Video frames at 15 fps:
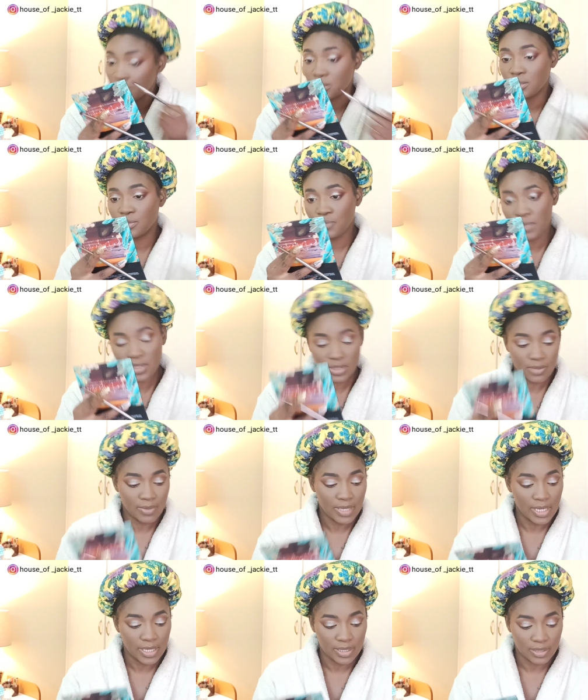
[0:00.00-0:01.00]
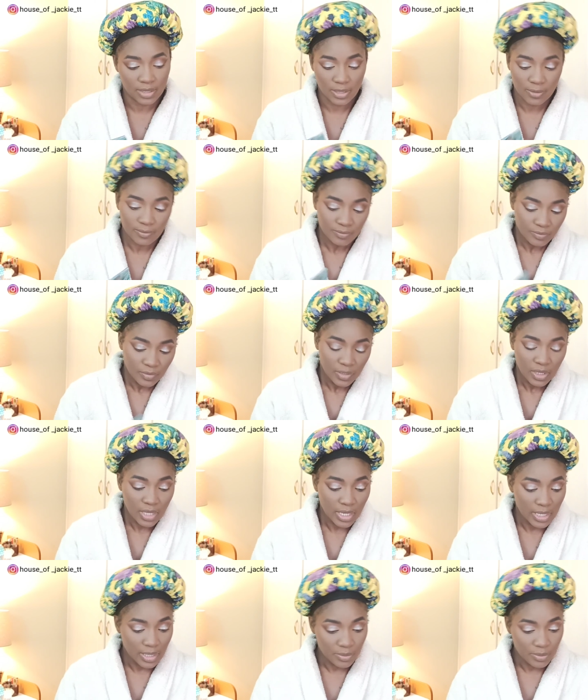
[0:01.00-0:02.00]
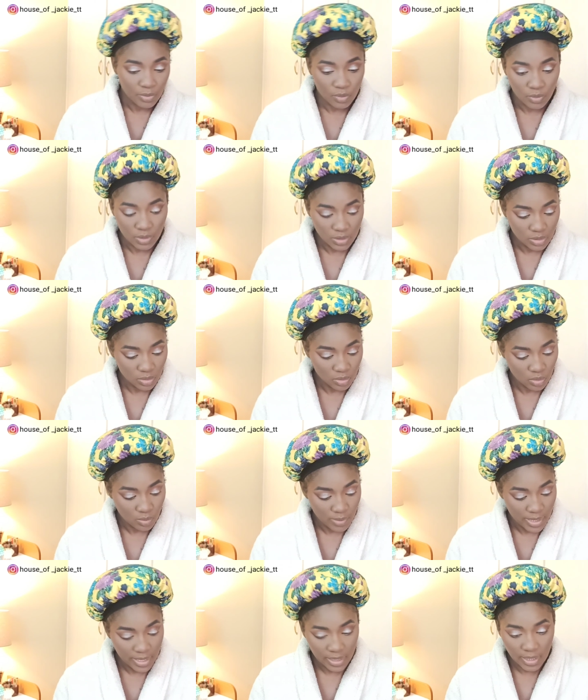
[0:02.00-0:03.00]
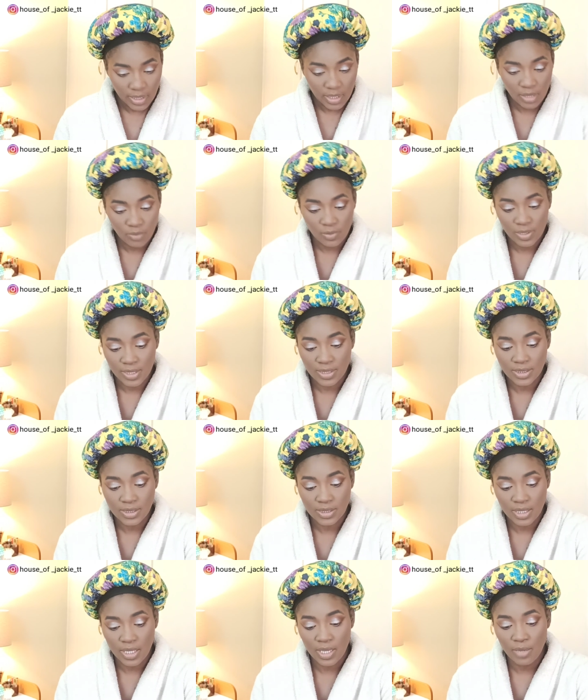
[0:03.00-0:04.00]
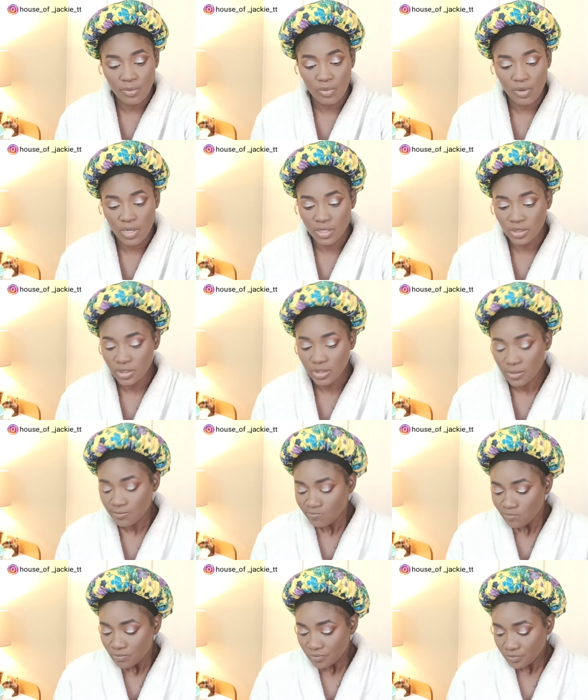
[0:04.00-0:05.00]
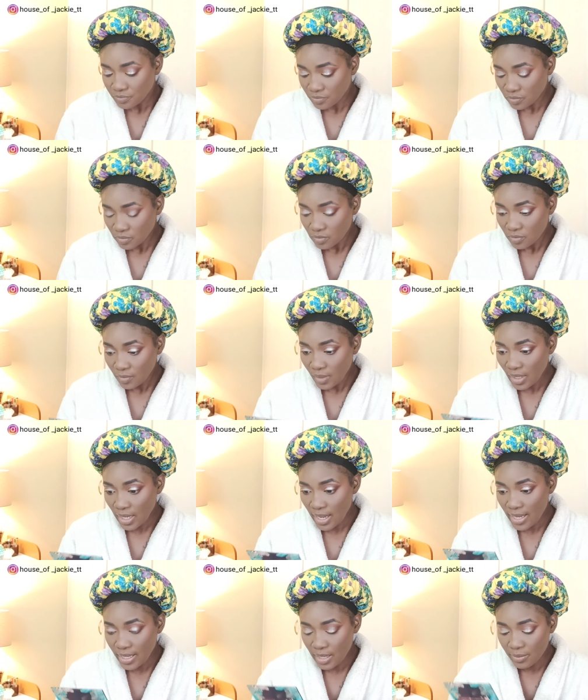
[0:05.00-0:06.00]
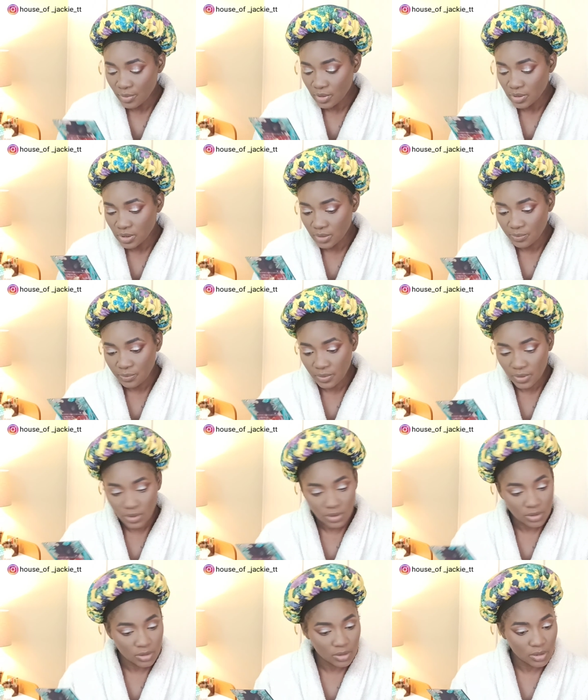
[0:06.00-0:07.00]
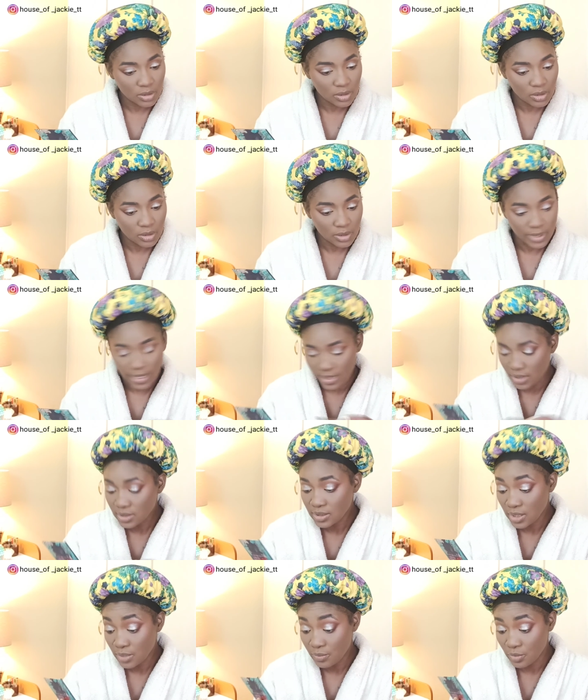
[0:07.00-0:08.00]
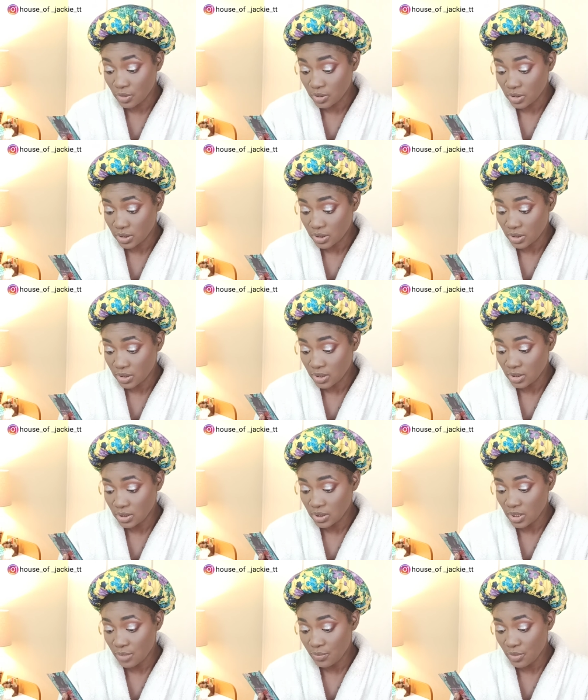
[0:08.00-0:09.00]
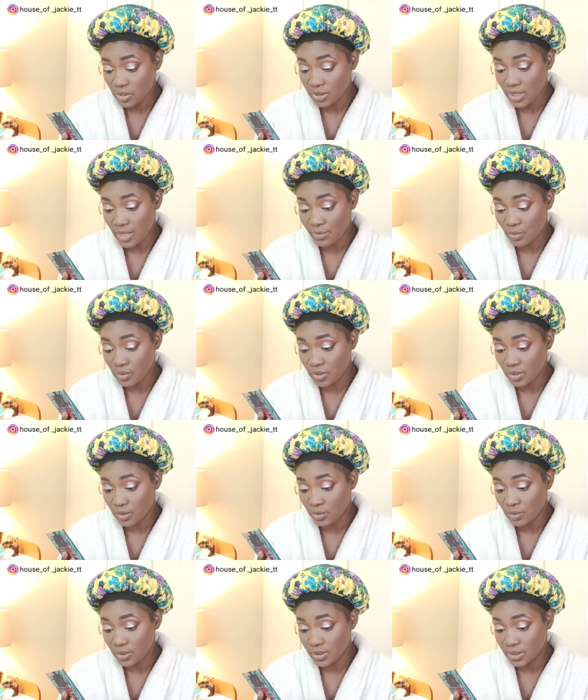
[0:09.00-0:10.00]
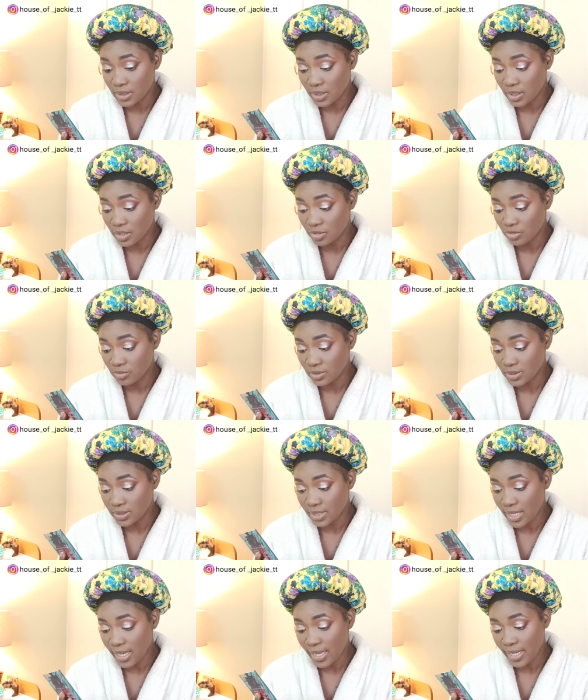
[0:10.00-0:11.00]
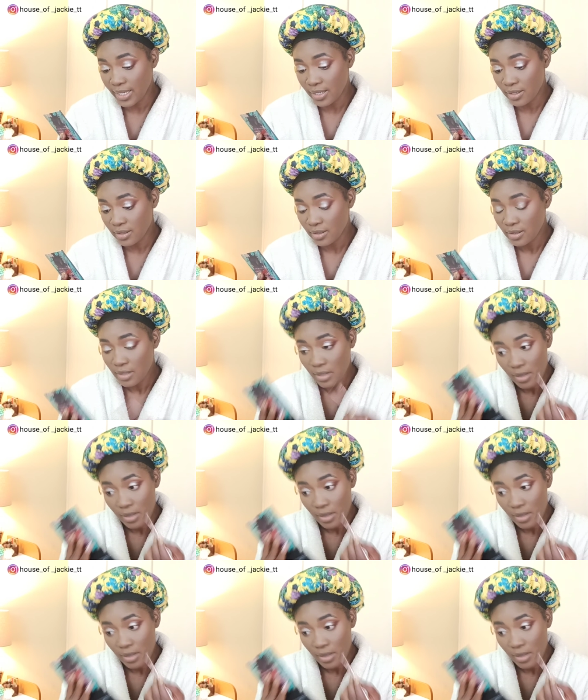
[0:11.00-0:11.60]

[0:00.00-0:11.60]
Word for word: Speak to me lightly. And I'm going to go back in with the same brush and I'm going to put, yeah, the same brush, the same brush and I'm going to go into countryside.